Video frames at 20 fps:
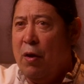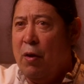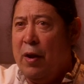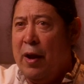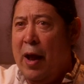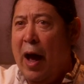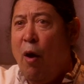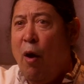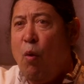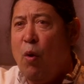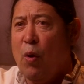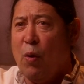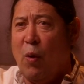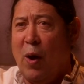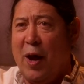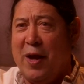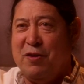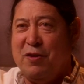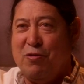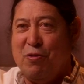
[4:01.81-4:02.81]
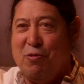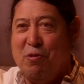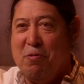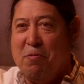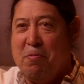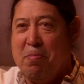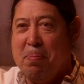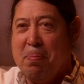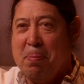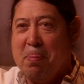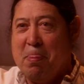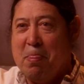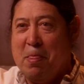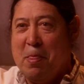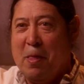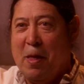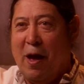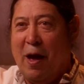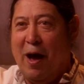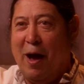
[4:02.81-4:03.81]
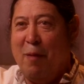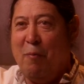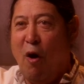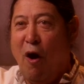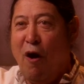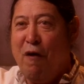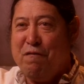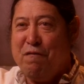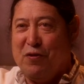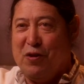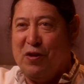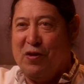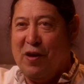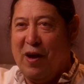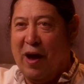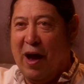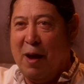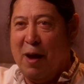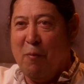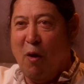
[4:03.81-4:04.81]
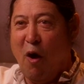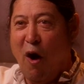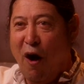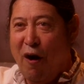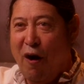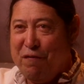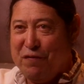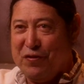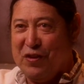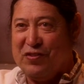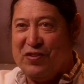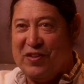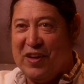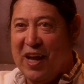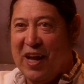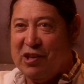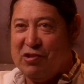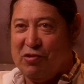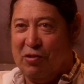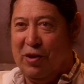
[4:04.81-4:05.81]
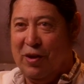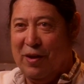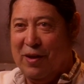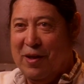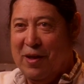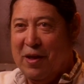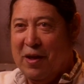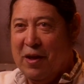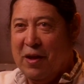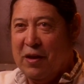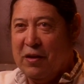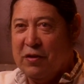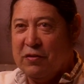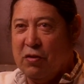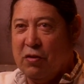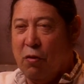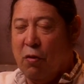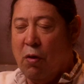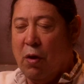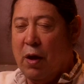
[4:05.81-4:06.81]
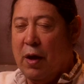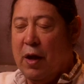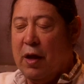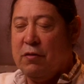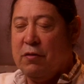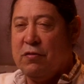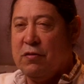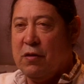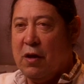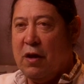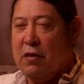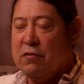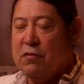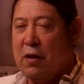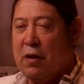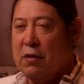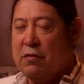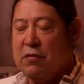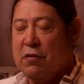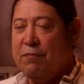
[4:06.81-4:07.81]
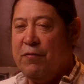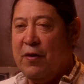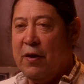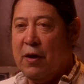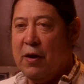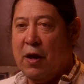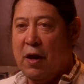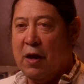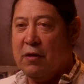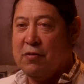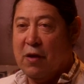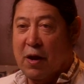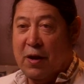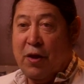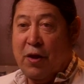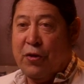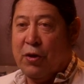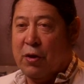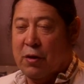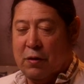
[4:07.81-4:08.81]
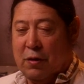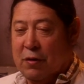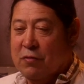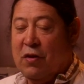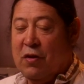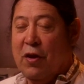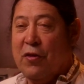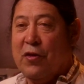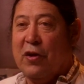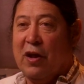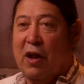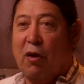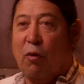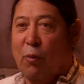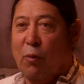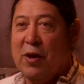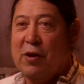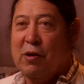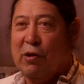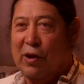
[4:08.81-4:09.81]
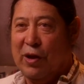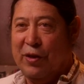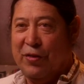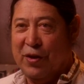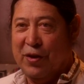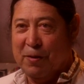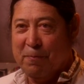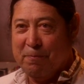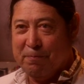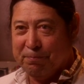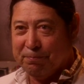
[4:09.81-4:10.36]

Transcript: now what do i do i'm off the i'm off the schedule so it's it's a, it's a very it's another it's another little wrinkle in the